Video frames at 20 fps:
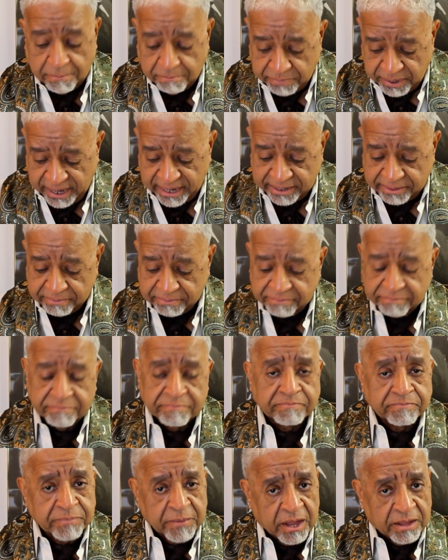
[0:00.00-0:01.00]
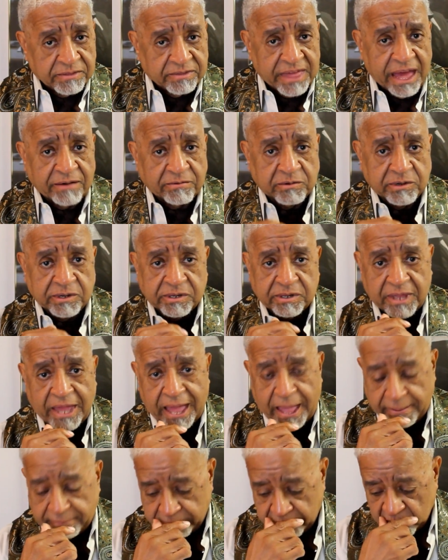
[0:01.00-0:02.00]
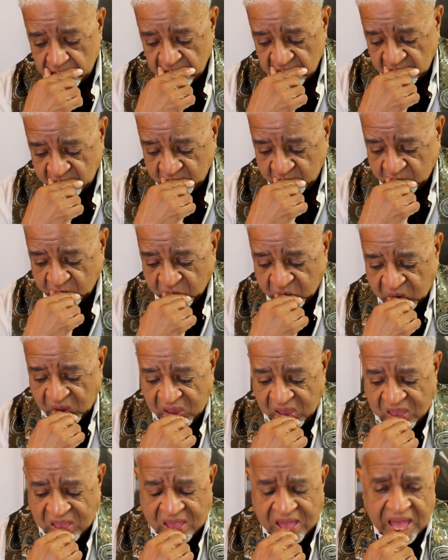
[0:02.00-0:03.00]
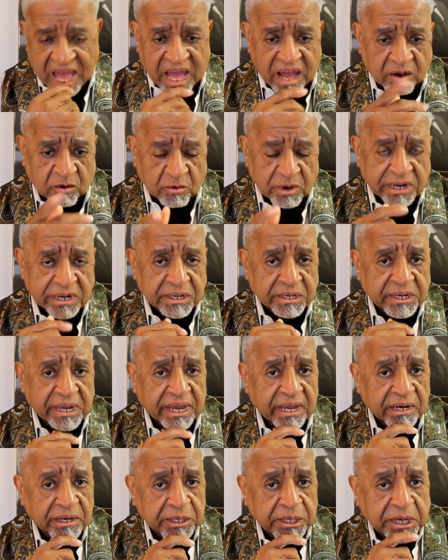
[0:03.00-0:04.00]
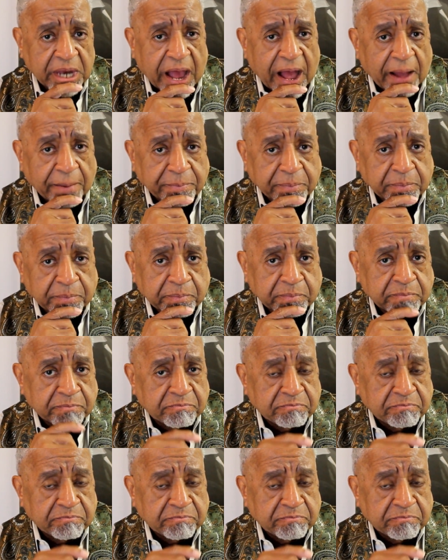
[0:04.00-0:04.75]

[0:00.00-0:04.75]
But that was that. We had a tailor shop.